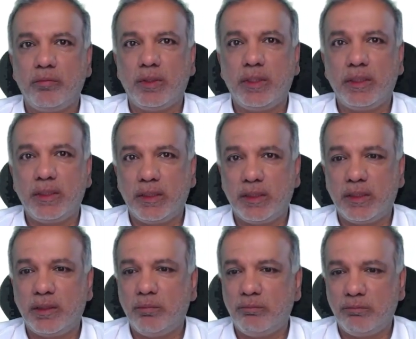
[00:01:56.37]
other
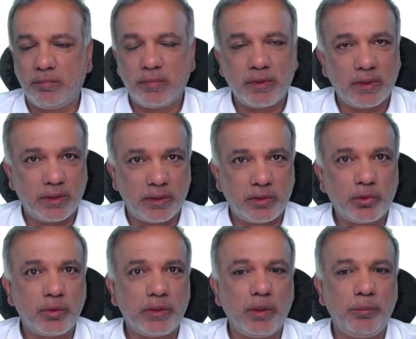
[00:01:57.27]
uh,
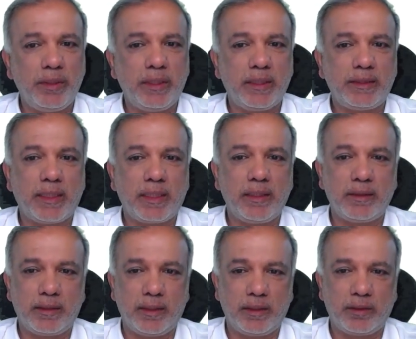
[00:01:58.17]
social media
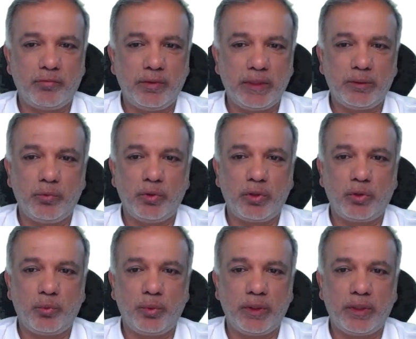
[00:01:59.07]
channels like Facebook,
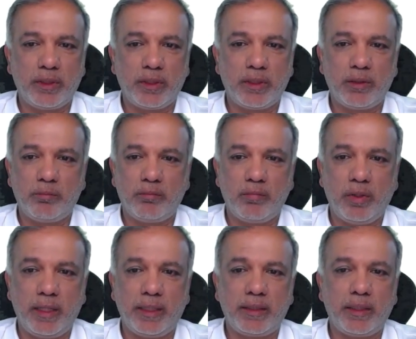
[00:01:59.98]
Twitter,
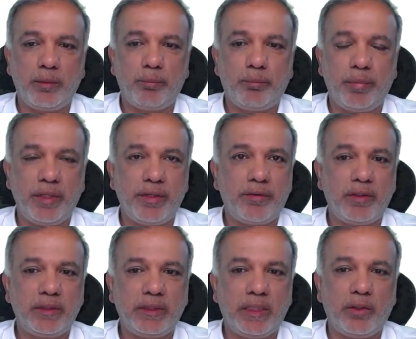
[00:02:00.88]
LinkedIn,
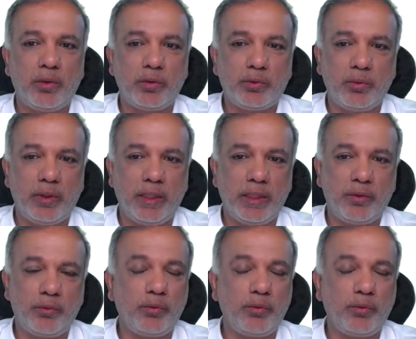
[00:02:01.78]
Pinterest, and also a link to